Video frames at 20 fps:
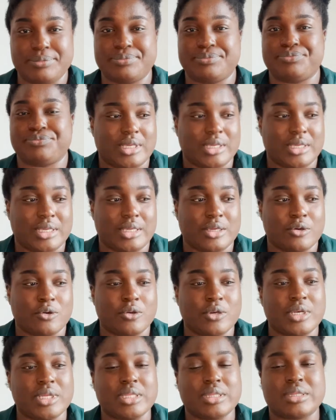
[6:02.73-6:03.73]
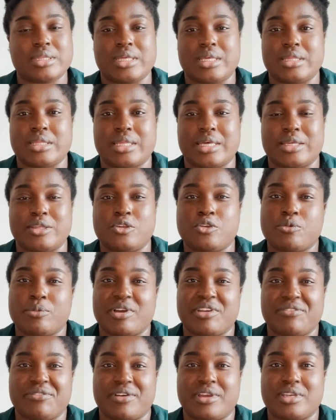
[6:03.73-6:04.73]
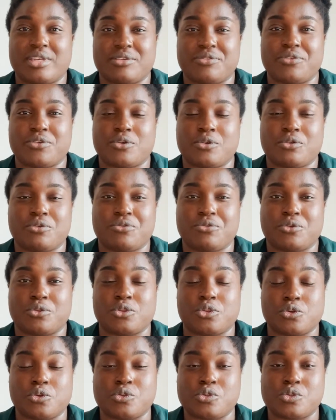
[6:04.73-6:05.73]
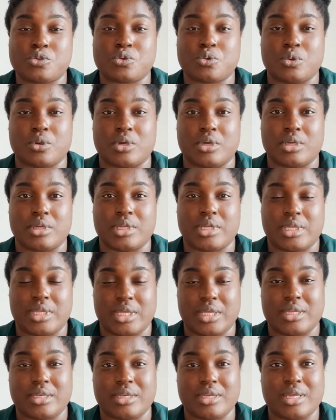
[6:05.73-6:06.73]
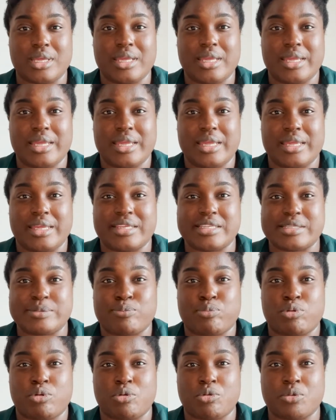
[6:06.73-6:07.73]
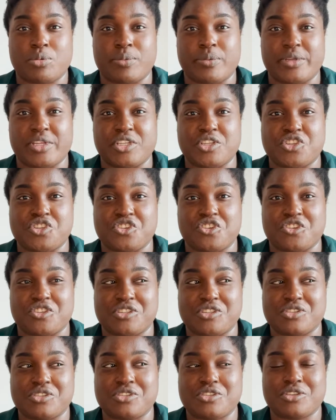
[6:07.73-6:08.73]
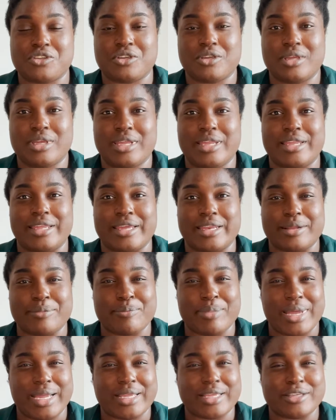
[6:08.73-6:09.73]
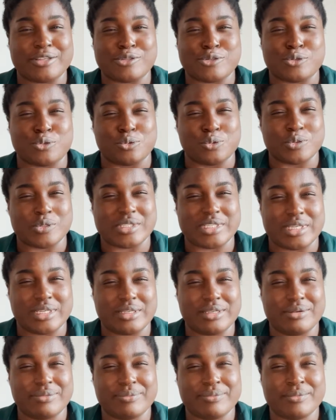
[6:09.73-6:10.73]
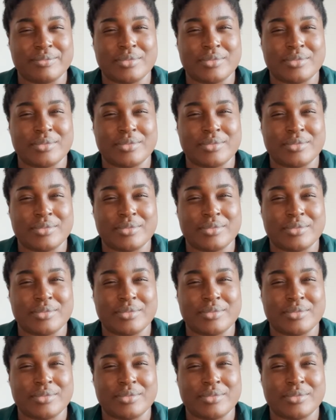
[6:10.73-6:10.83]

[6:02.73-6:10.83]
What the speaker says: The only thing that you might find difficult for those who are, again, is probably just getting back into routine.